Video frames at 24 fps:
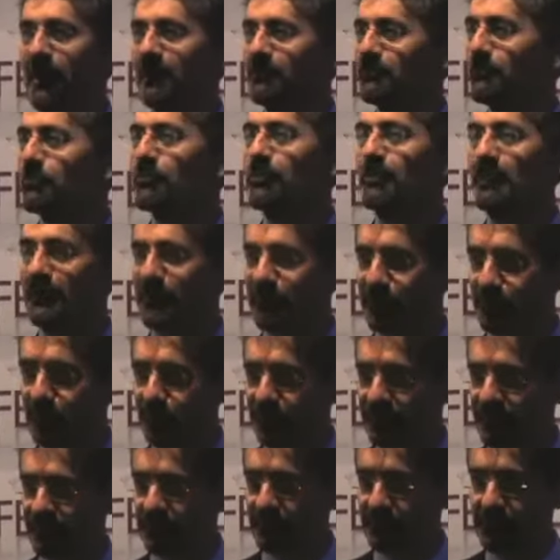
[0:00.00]
I talk about the
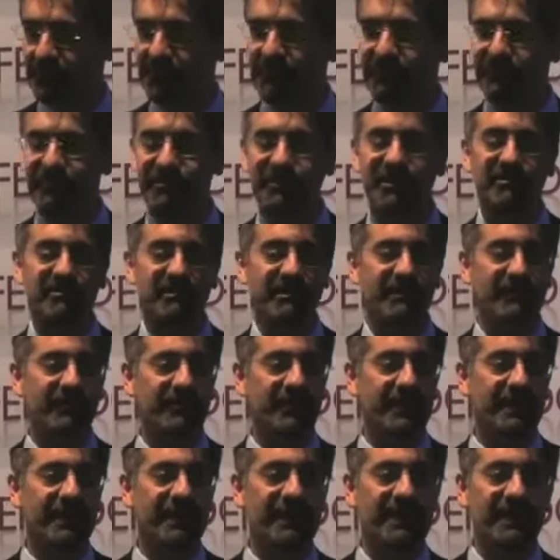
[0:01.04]
Small Cells World series.